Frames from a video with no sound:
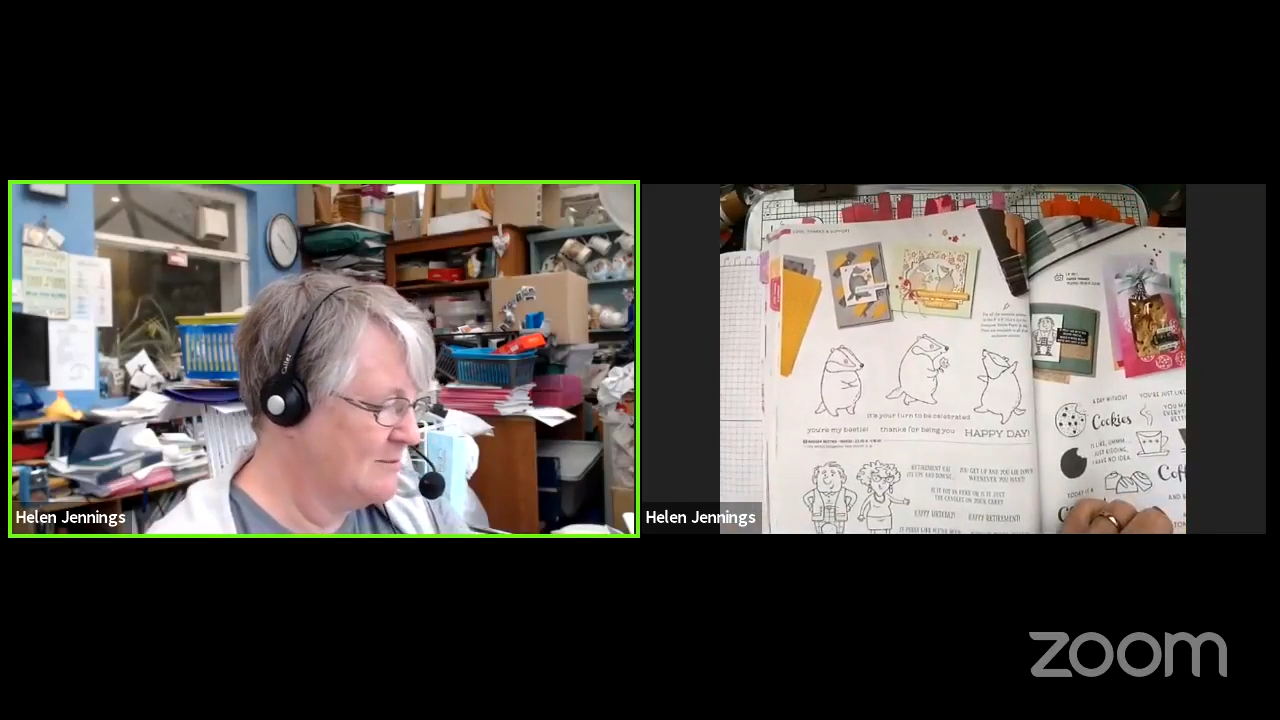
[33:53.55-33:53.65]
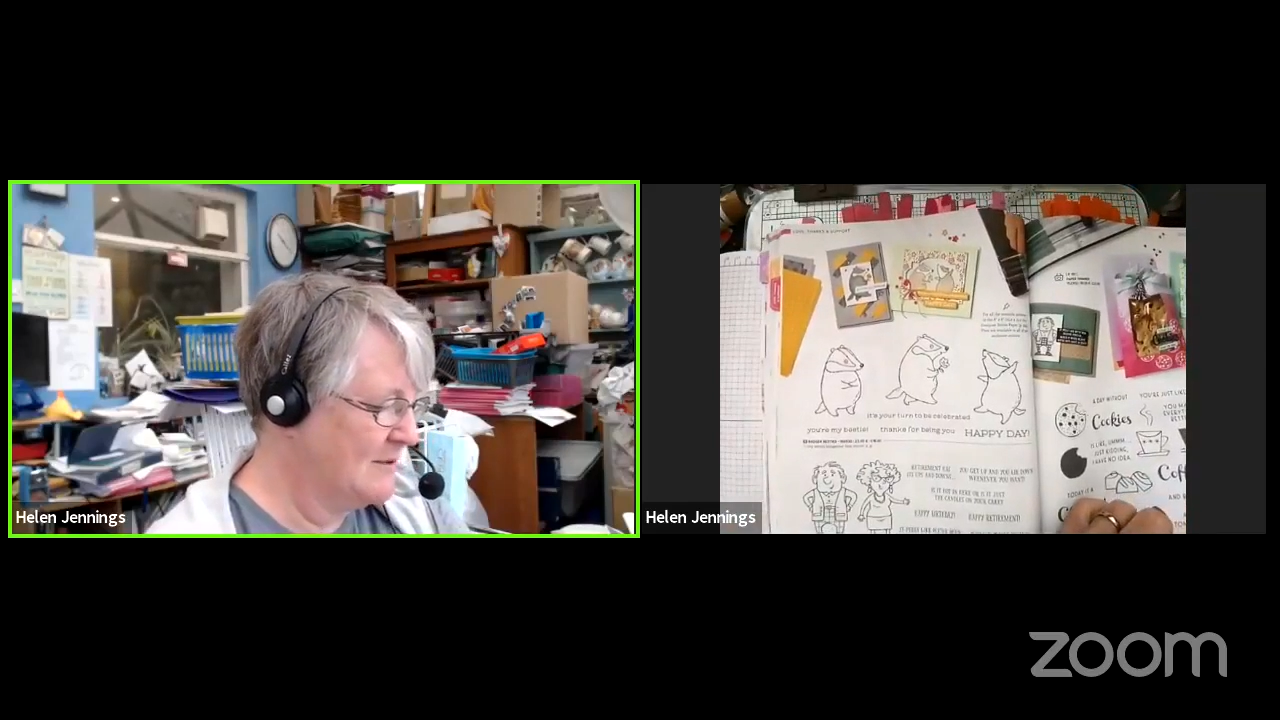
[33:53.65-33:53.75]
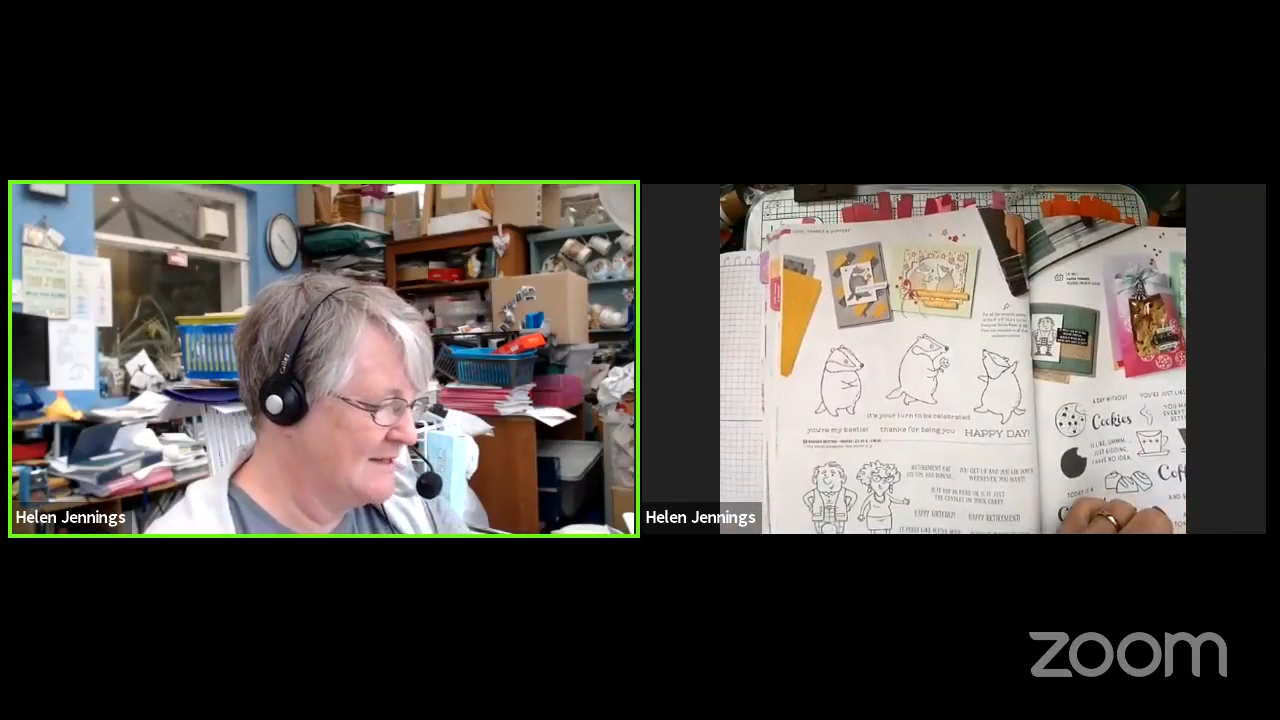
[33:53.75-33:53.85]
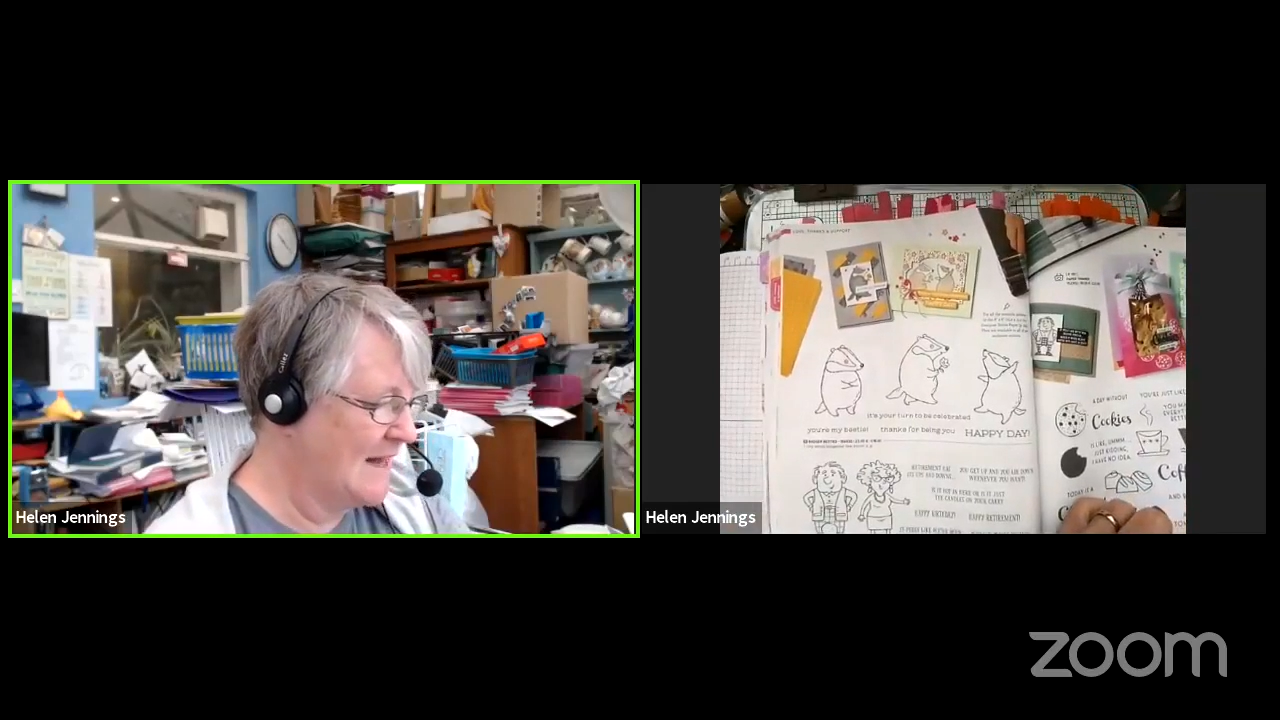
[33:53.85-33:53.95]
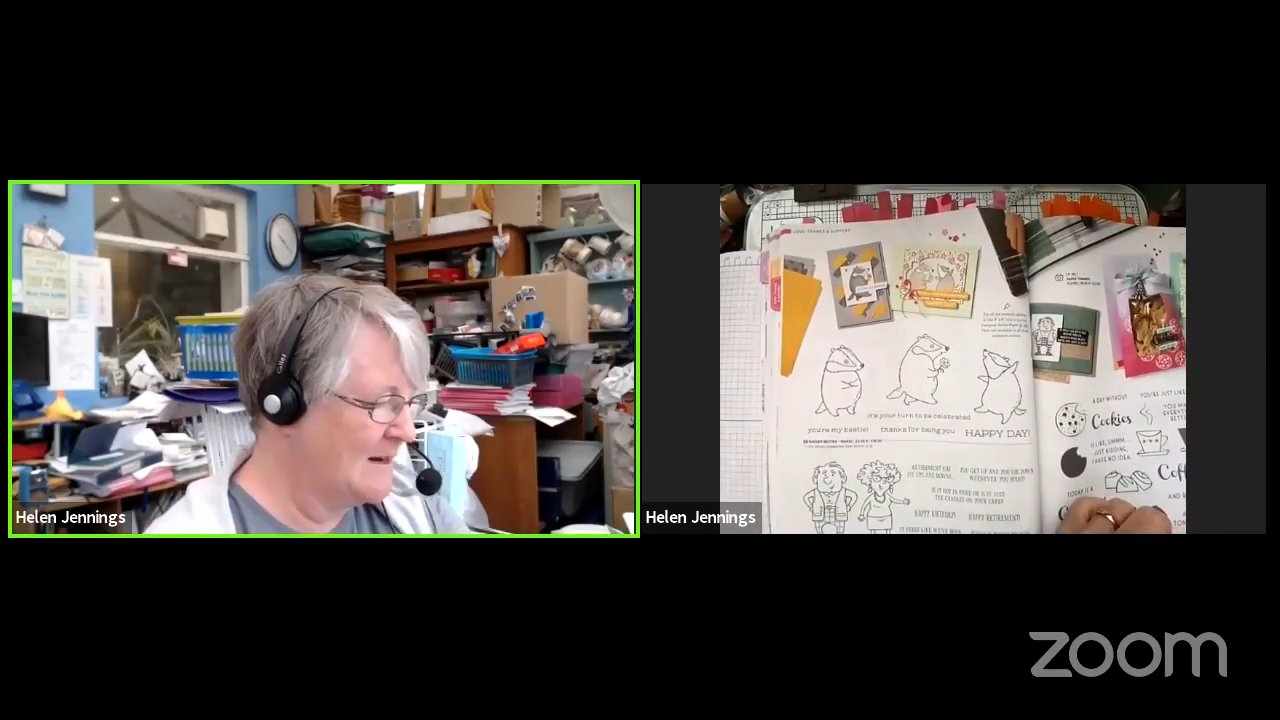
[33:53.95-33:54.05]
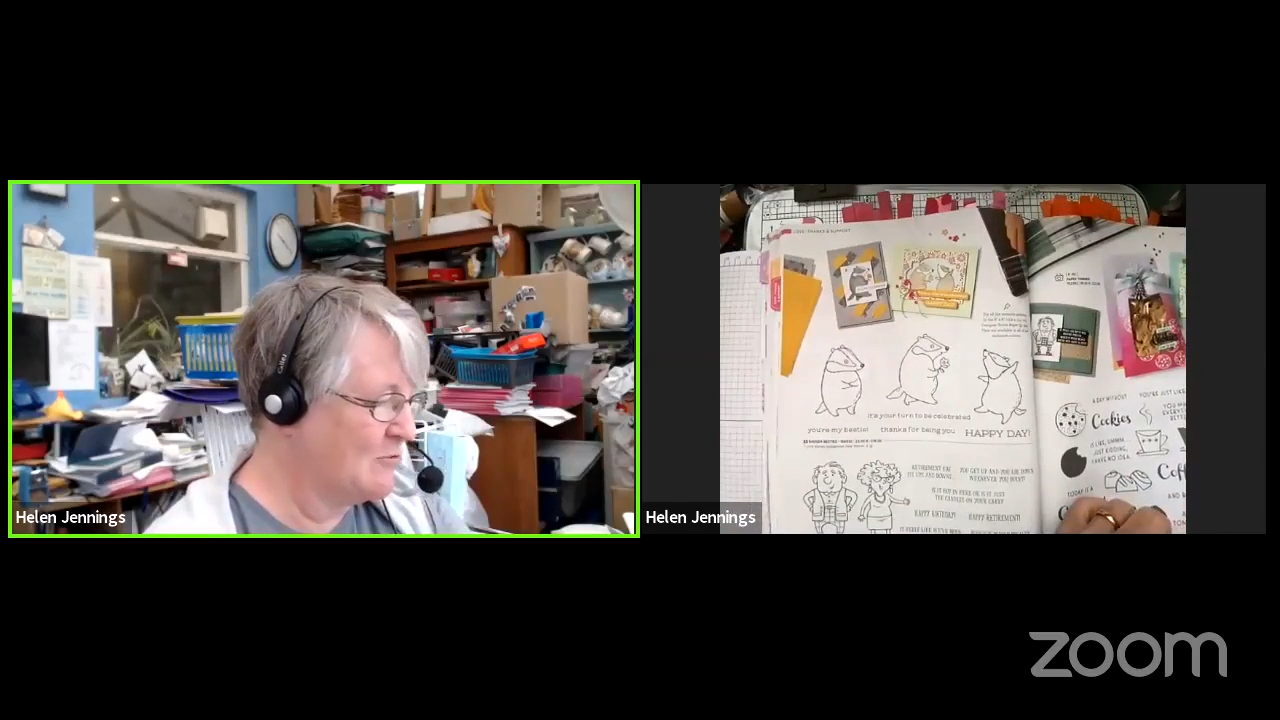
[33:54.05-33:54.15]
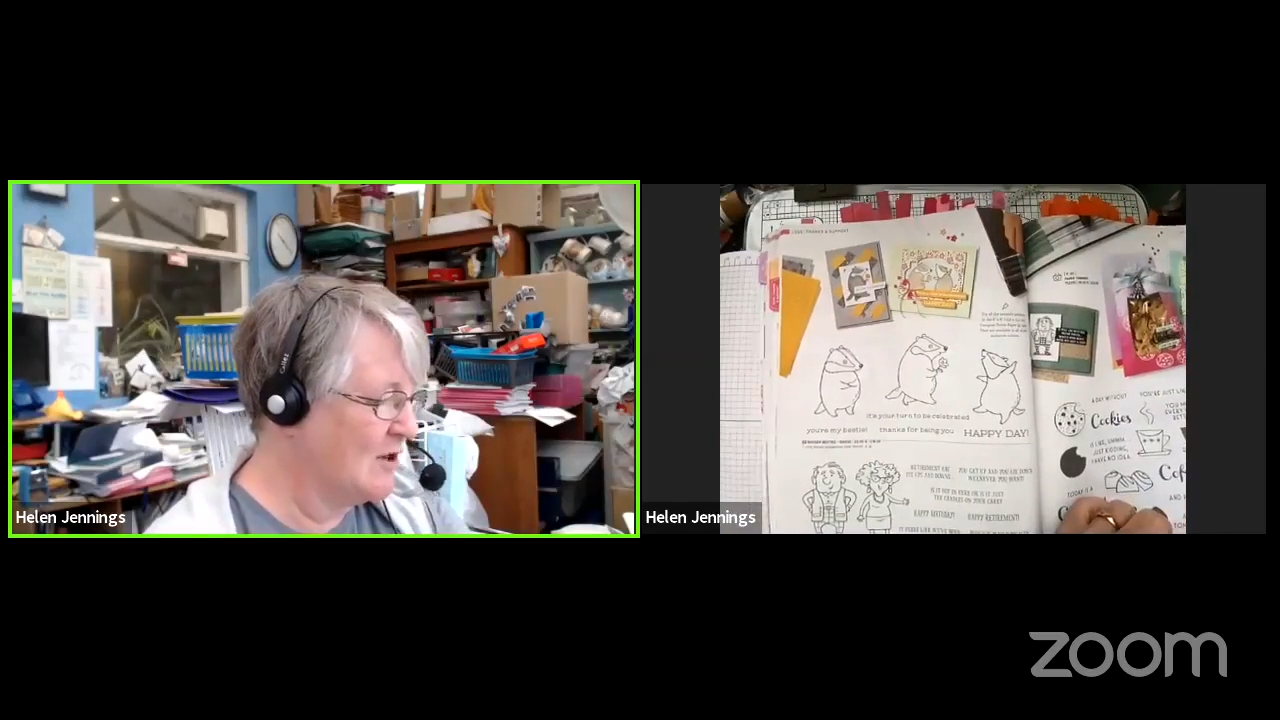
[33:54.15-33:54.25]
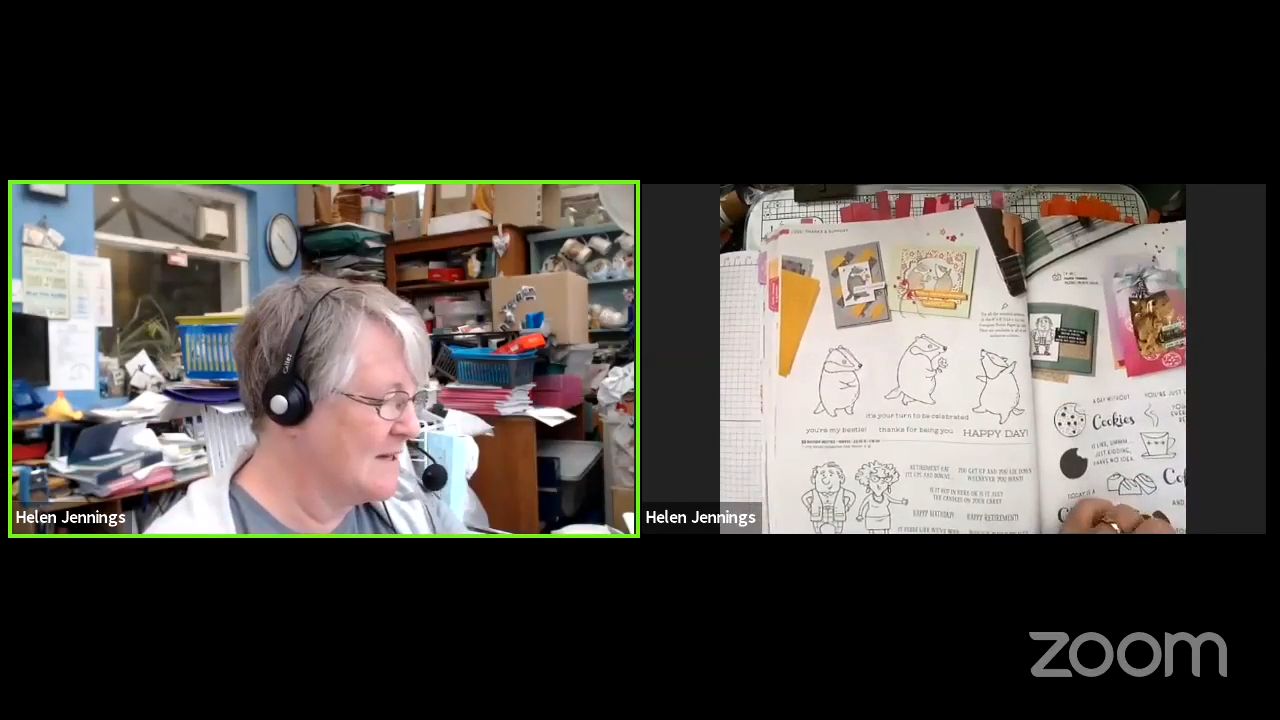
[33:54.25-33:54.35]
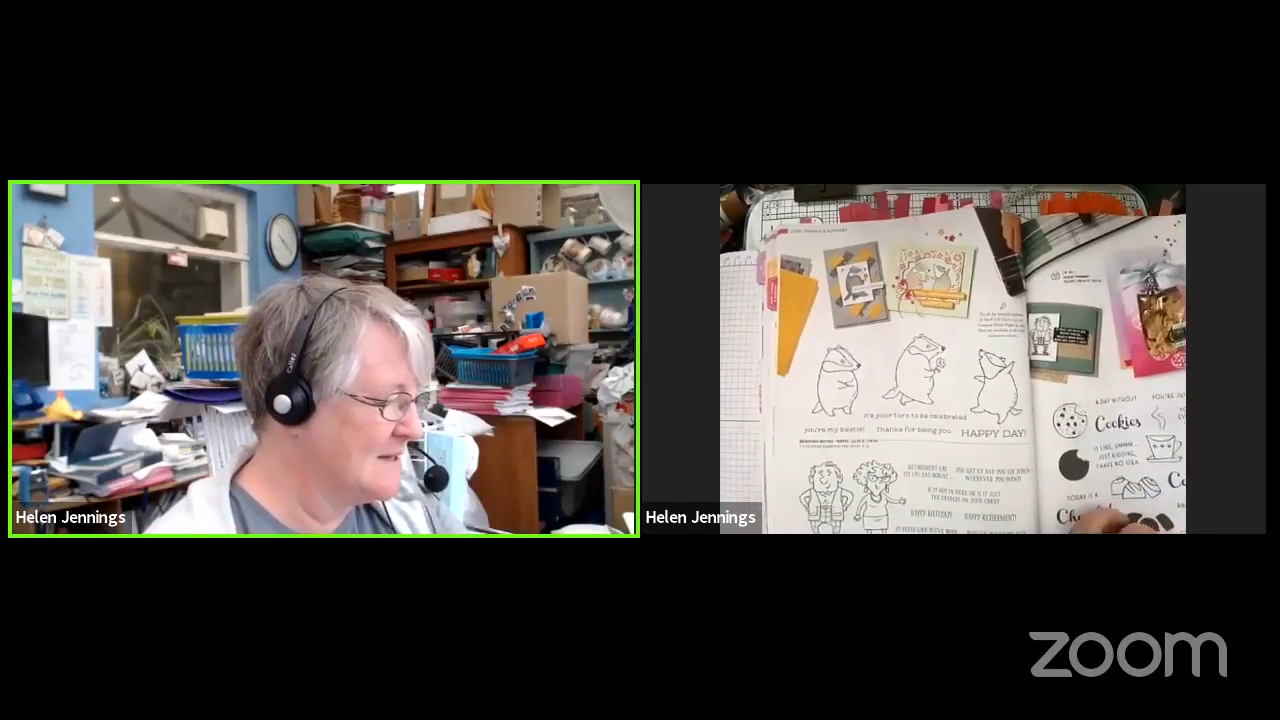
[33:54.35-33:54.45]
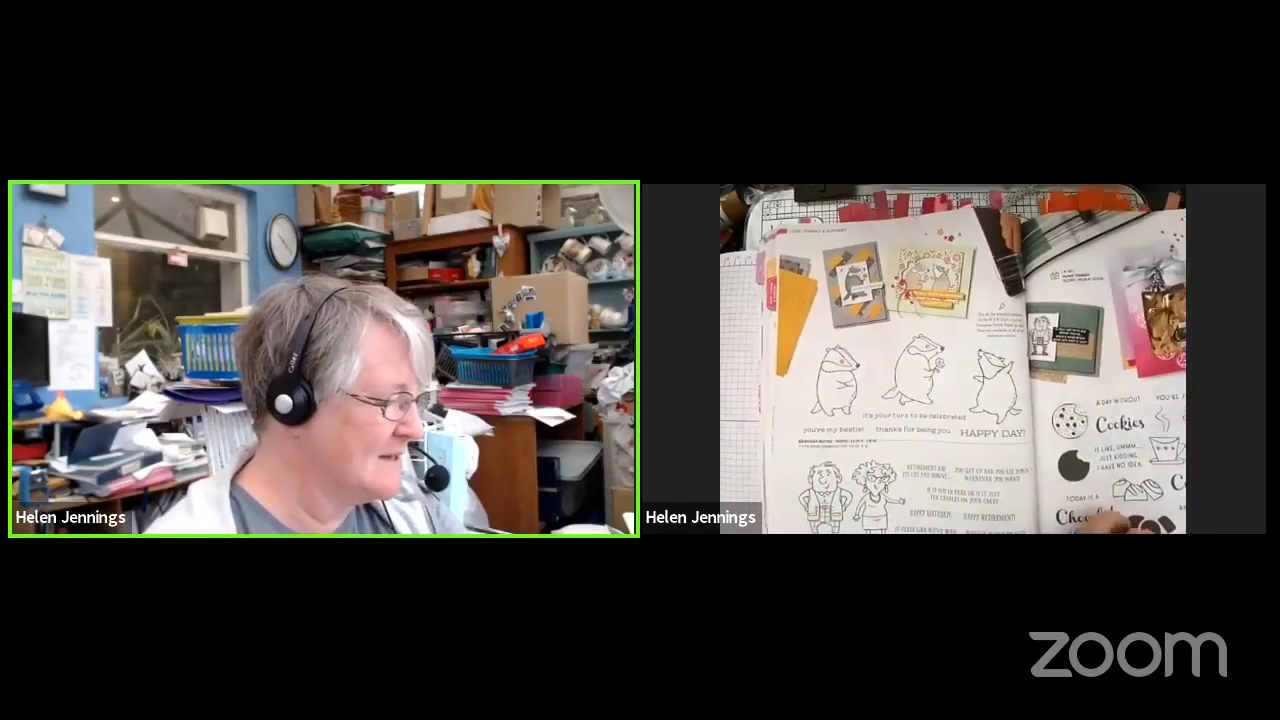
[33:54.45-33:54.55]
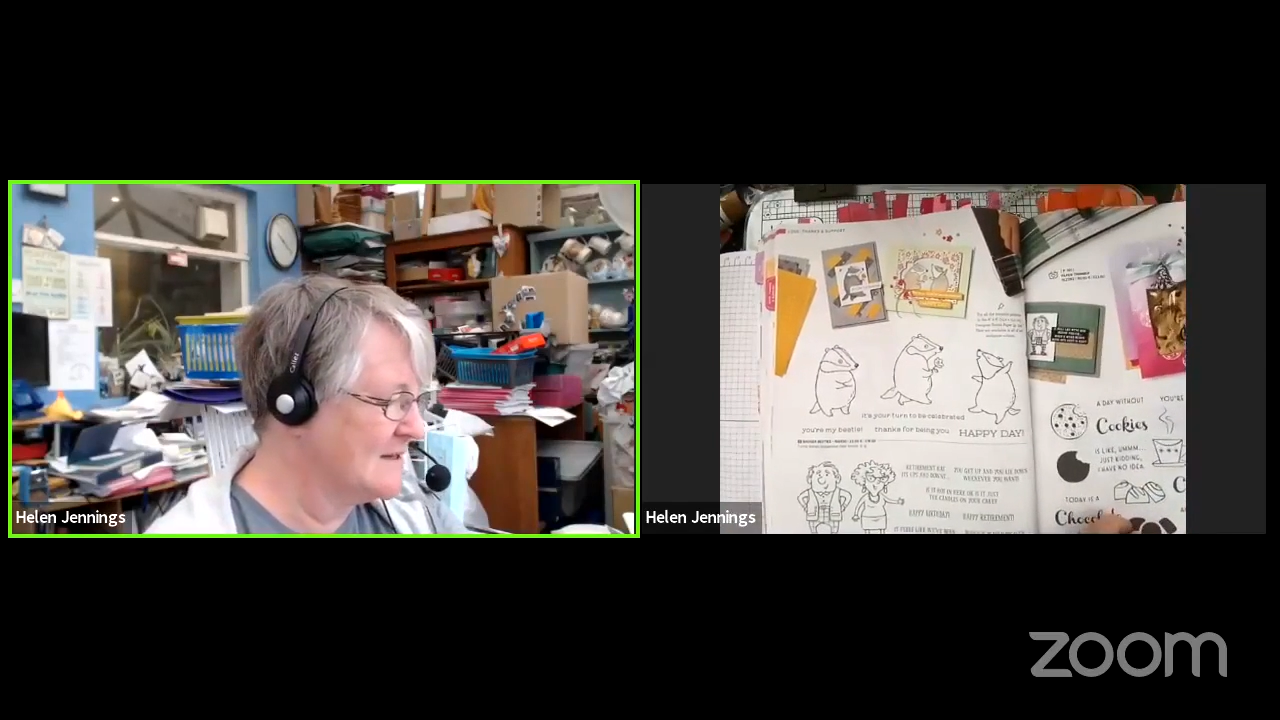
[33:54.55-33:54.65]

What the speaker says: be celebrated.